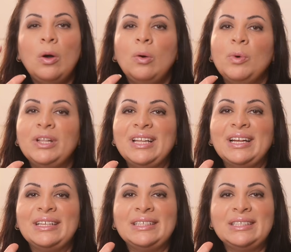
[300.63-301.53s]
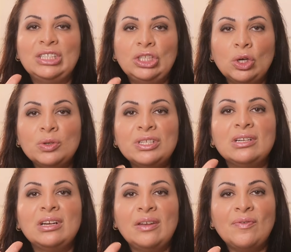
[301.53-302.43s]
When those
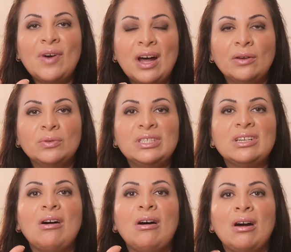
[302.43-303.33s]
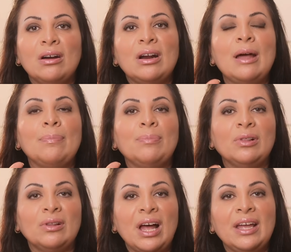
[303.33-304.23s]
refunds are
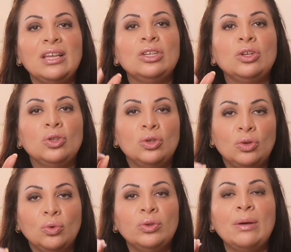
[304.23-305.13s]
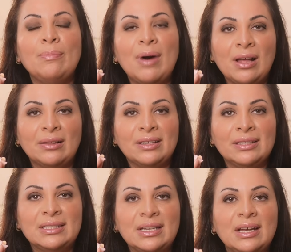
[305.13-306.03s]
applied to the
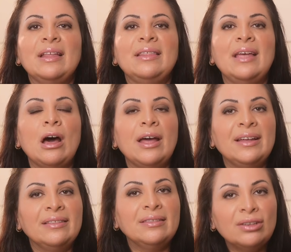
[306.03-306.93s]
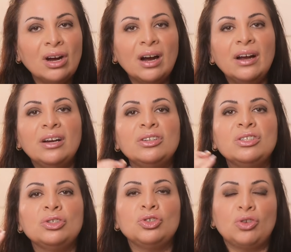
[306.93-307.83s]
balance, the entire
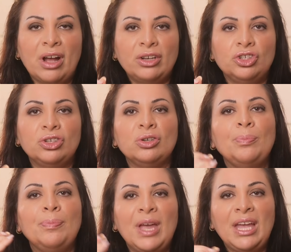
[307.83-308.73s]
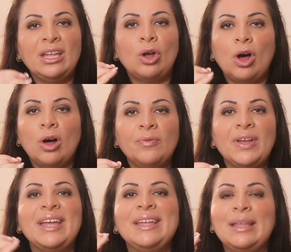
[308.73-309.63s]
structure paid off
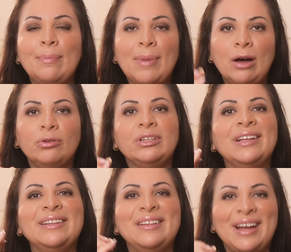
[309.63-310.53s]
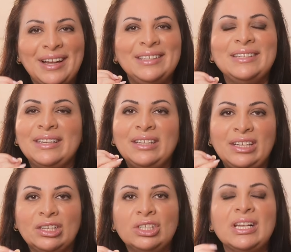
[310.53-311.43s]
in about 19
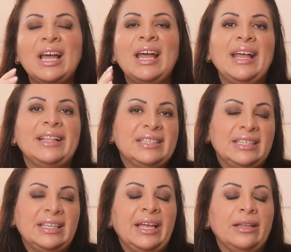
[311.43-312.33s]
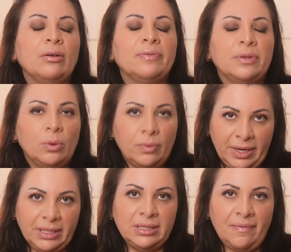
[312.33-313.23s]
years instead of
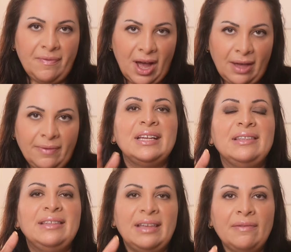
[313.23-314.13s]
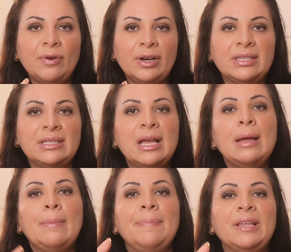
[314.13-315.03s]
25. The difference
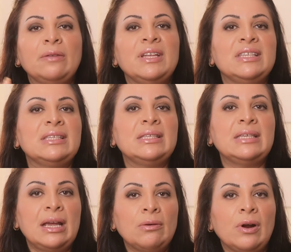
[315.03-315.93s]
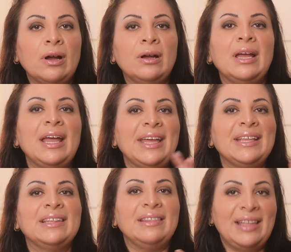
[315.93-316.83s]
between Sarah
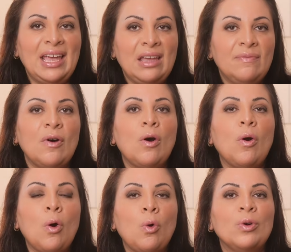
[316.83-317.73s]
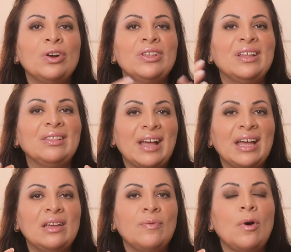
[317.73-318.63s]
and Dave over the
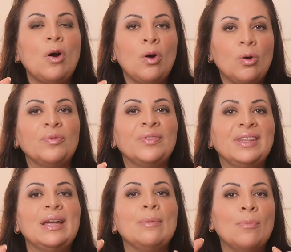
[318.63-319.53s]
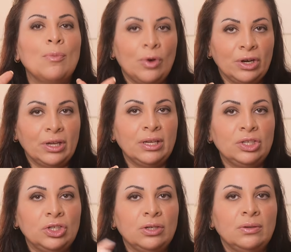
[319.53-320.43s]
life of the
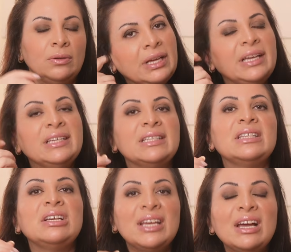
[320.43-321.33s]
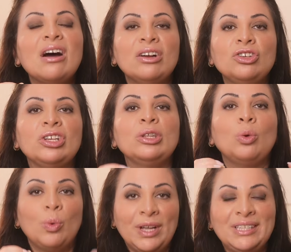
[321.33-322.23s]
mortgage is
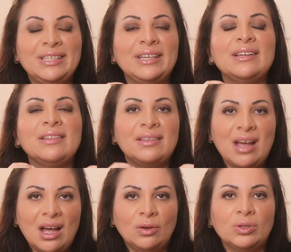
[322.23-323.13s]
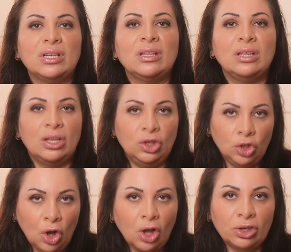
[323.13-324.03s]

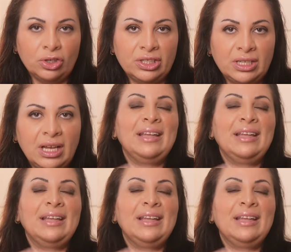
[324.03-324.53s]
$320,000.